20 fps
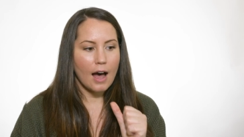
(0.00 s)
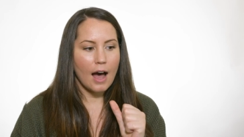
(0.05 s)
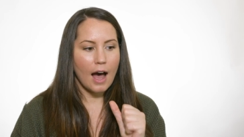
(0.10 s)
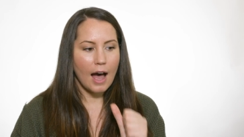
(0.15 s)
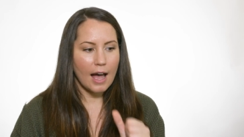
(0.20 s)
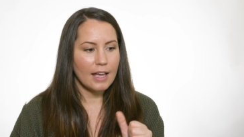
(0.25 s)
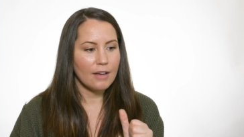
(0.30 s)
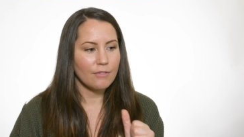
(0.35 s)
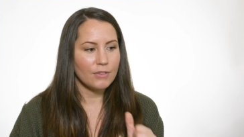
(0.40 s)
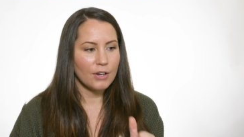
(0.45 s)

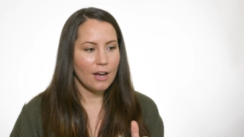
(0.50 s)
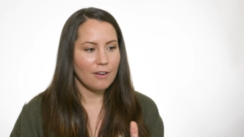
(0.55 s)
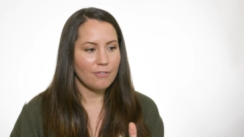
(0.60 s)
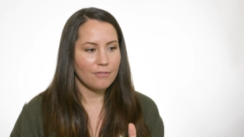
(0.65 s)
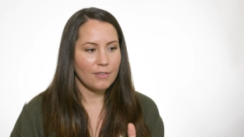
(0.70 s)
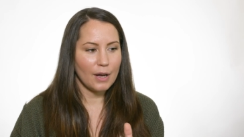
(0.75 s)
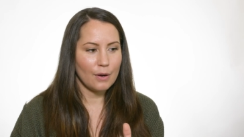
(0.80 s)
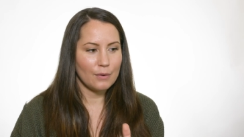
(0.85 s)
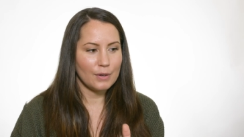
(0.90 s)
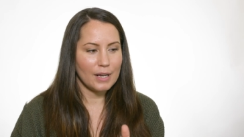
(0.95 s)
I have not
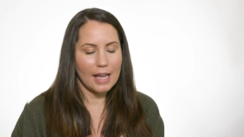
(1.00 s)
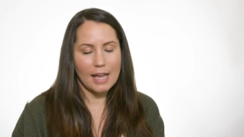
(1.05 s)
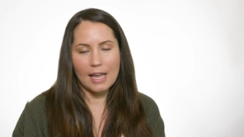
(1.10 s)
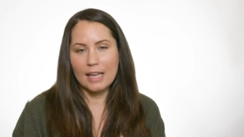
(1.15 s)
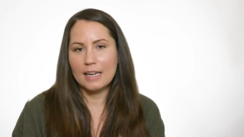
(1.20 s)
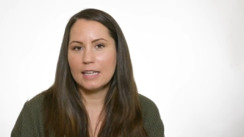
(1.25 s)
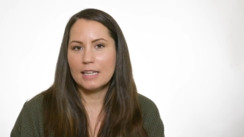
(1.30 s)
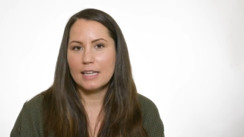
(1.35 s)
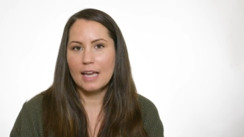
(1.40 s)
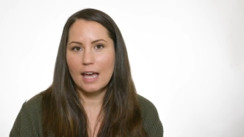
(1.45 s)
found
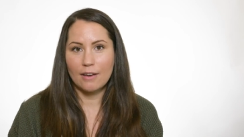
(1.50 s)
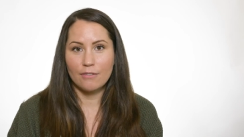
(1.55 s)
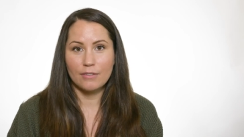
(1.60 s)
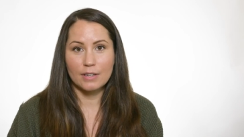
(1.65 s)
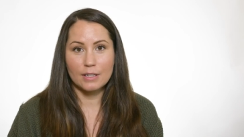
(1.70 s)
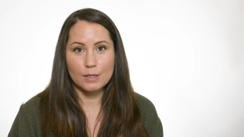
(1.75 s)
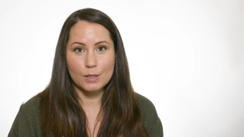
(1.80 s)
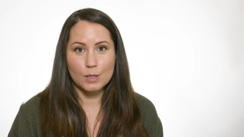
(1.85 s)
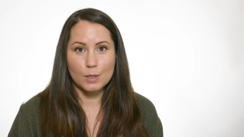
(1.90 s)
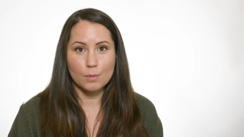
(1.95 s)
any
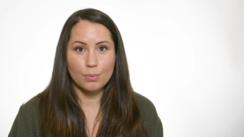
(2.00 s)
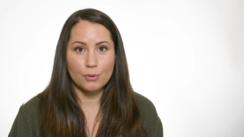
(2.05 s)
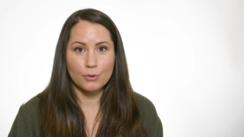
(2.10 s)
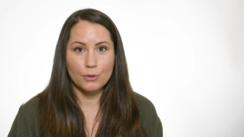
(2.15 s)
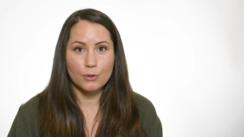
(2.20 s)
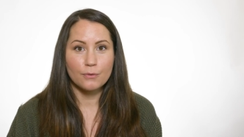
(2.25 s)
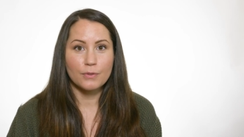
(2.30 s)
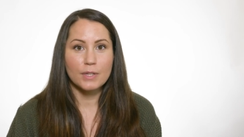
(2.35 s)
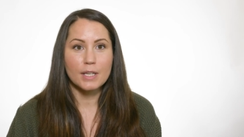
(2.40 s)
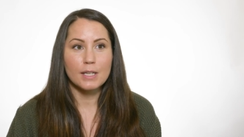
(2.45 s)
evidence to
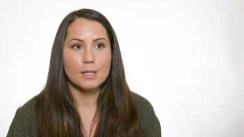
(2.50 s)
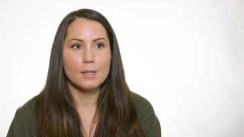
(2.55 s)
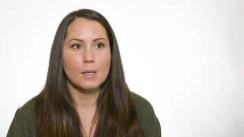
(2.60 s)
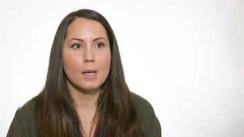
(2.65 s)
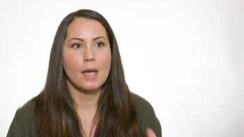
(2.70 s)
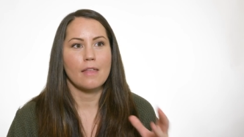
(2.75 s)
prove this,